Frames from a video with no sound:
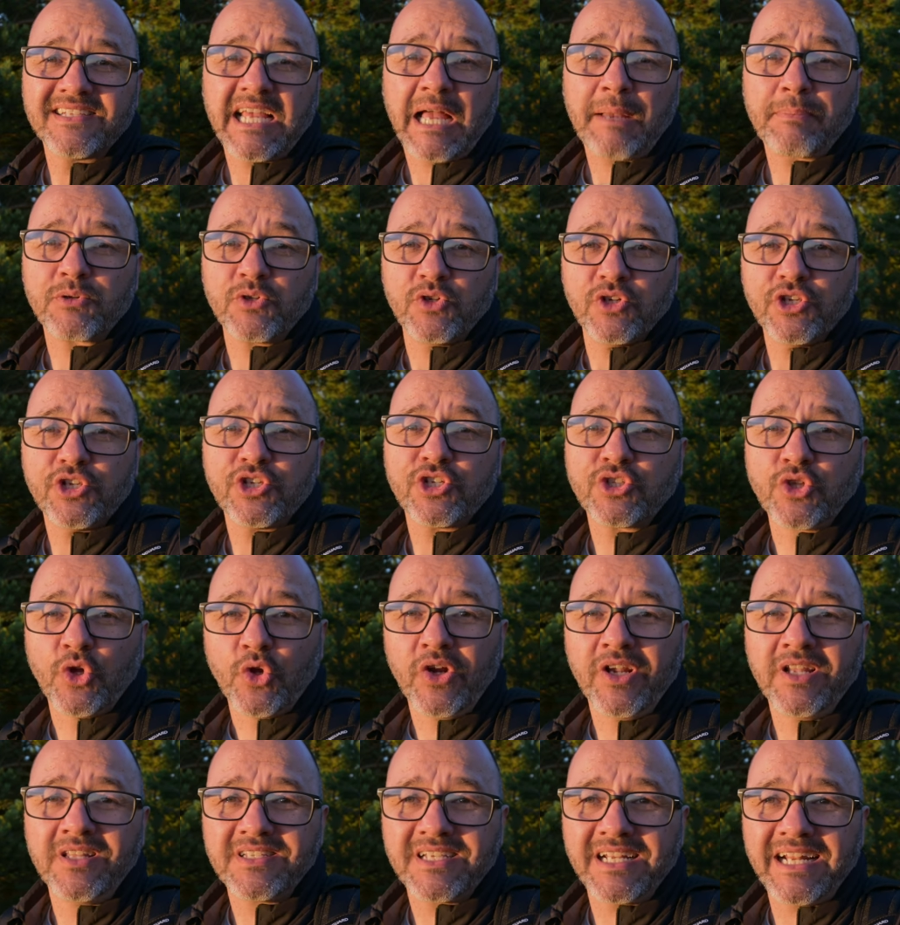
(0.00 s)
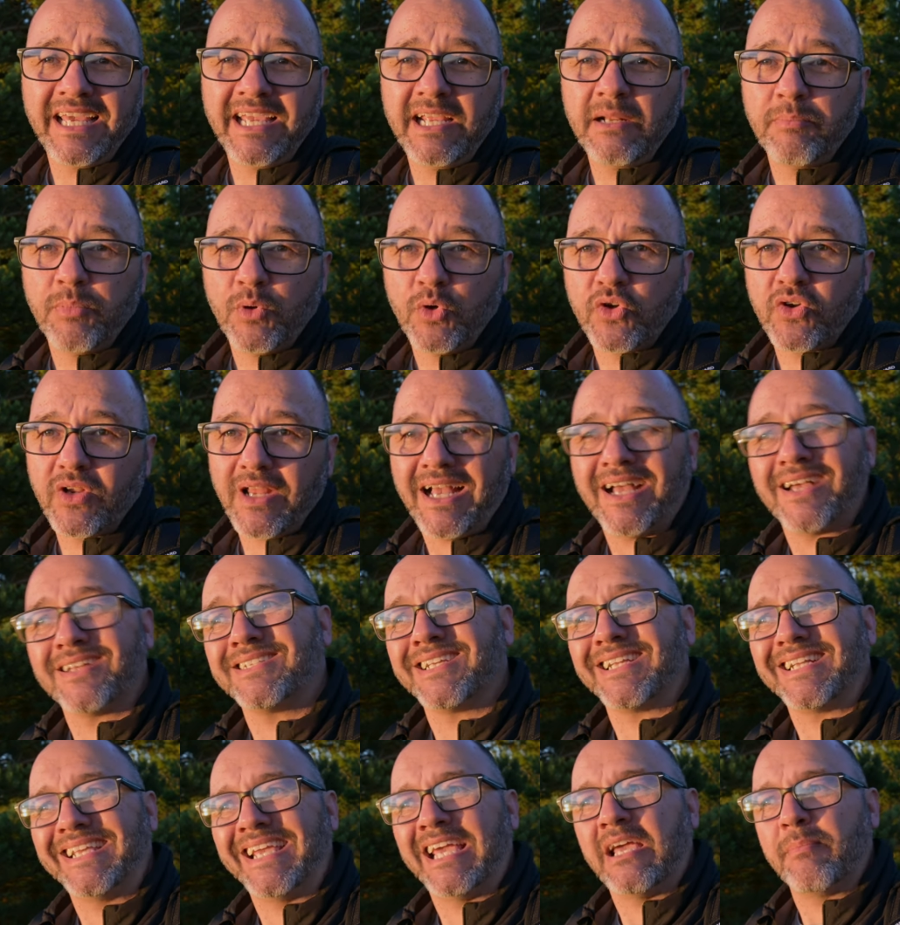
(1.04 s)
absolutely stunning tonight, but as
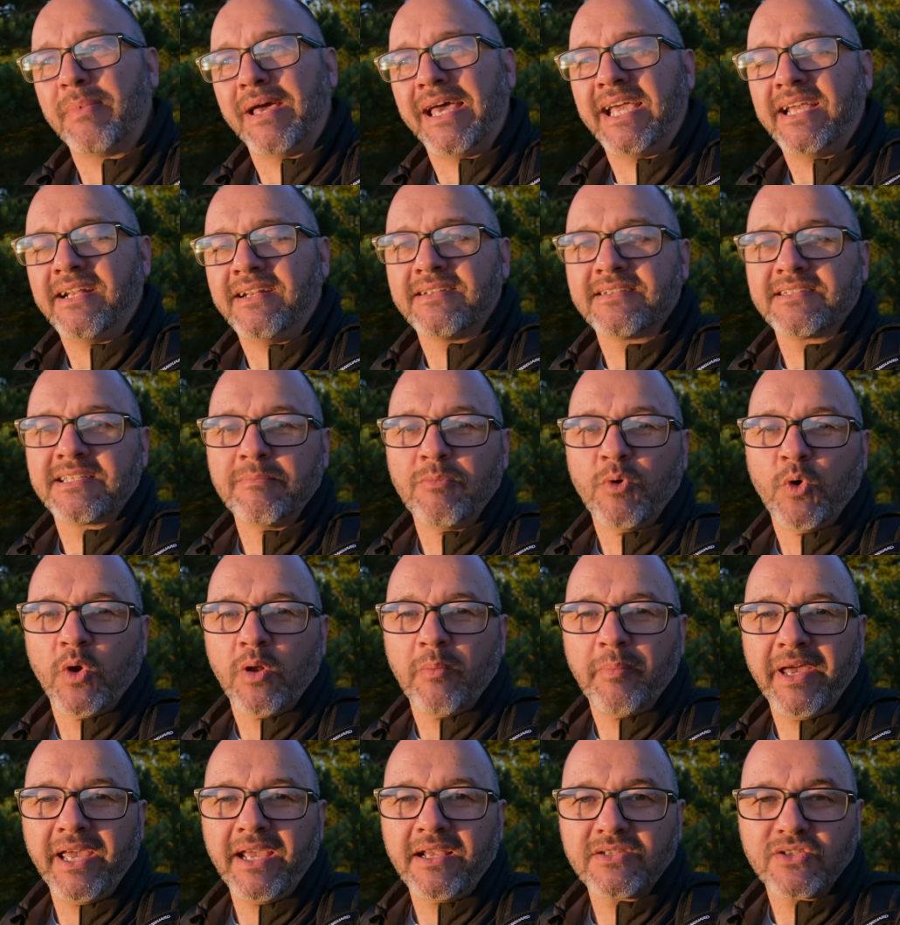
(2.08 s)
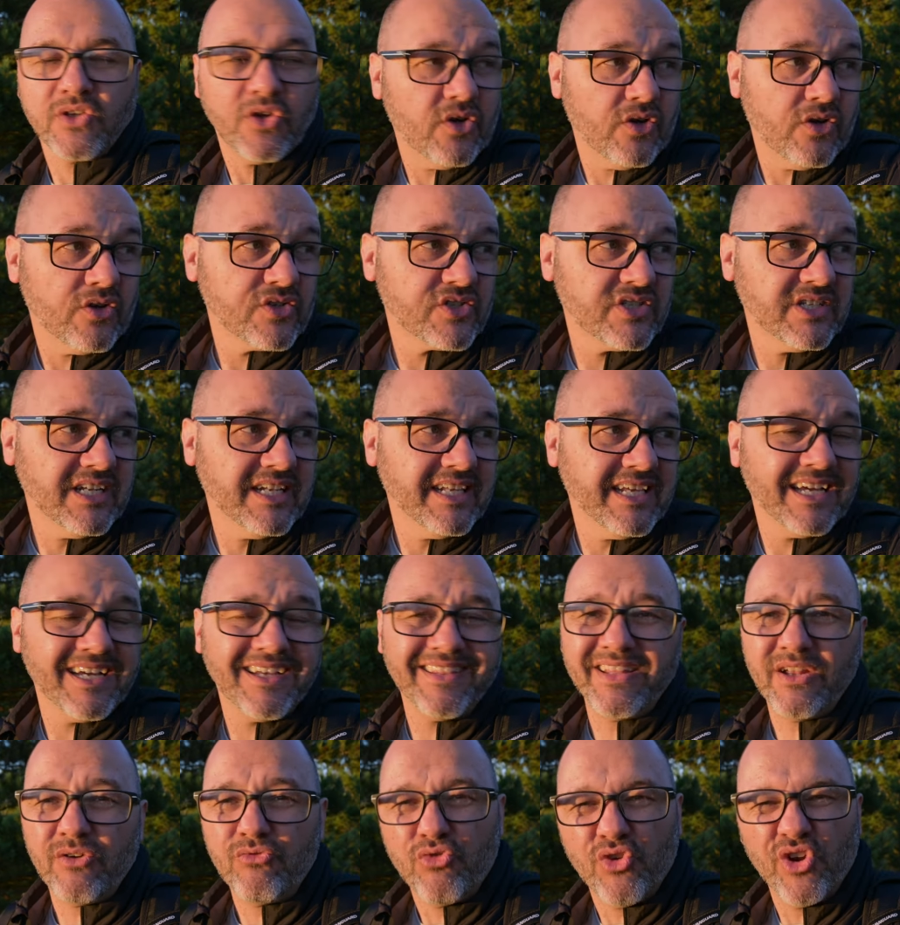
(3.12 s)
you can hear behind us, the motorbikes are still here
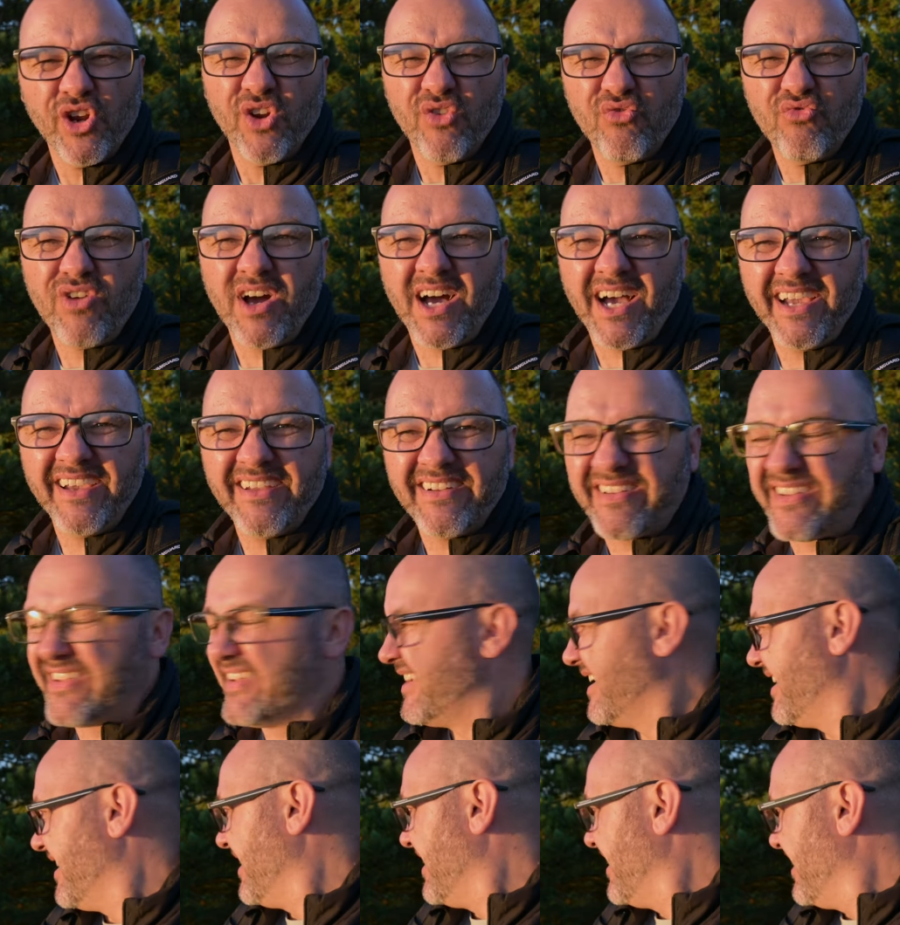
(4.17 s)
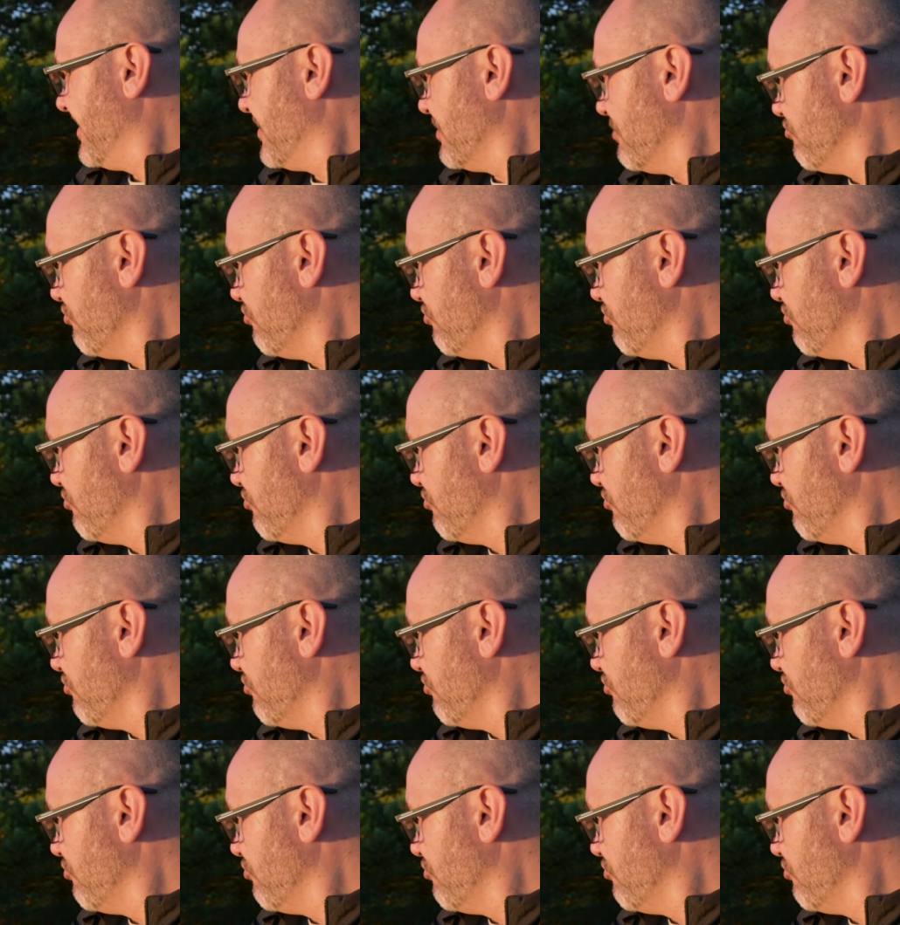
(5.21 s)
and they're running riot. They're